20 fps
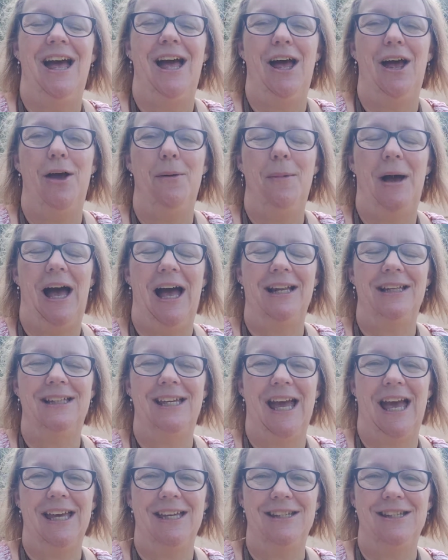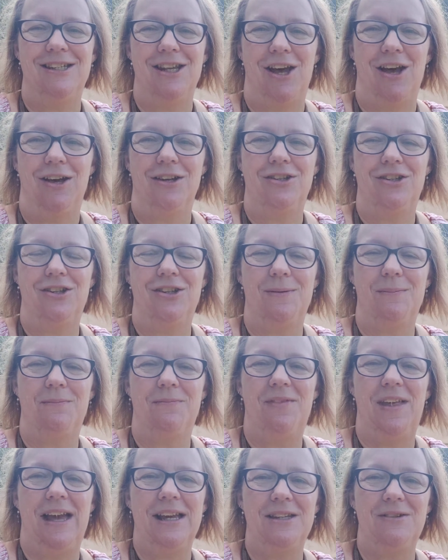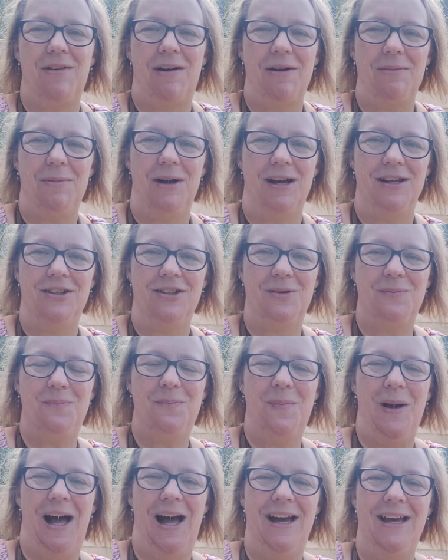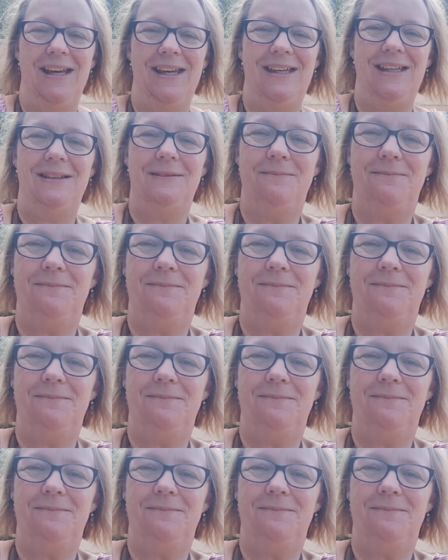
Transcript: and get in touch. Thanks very much. Bye.